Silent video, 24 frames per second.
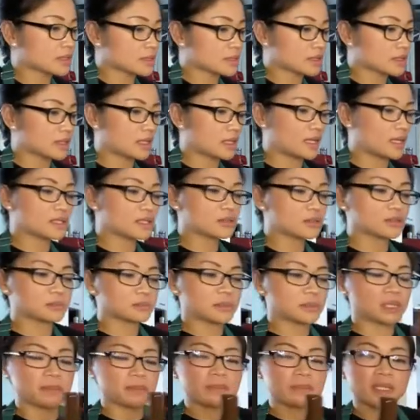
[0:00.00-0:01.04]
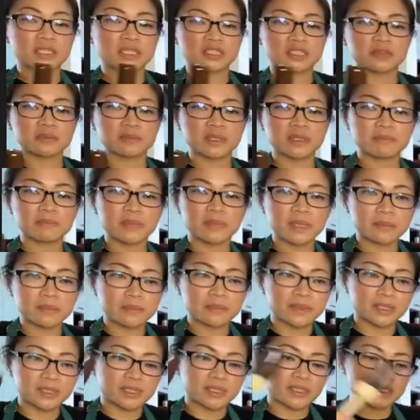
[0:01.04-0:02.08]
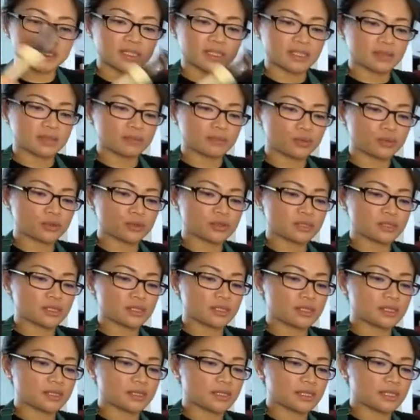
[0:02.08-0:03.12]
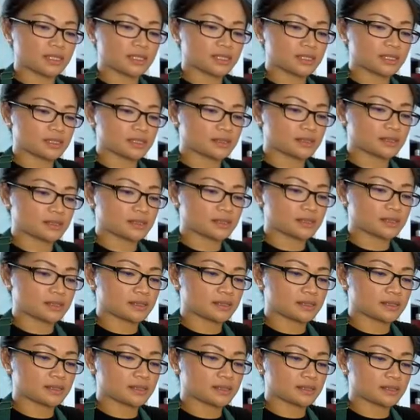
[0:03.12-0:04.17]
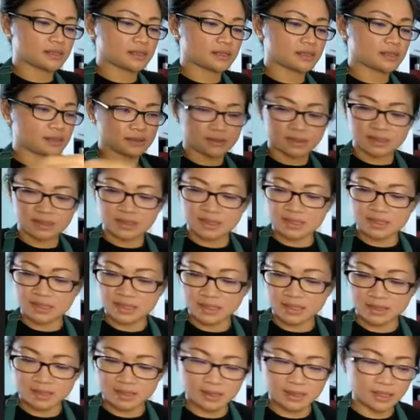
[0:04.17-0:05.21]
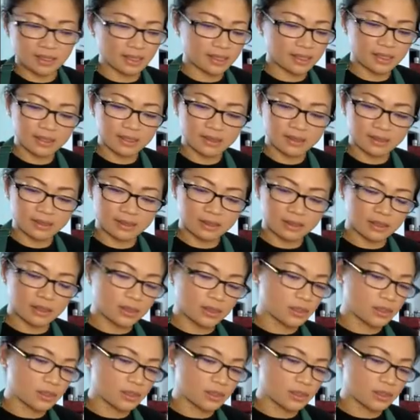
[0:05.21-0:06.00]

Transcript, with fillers: Okay, I got my parchment paper here and put and let it just sit there.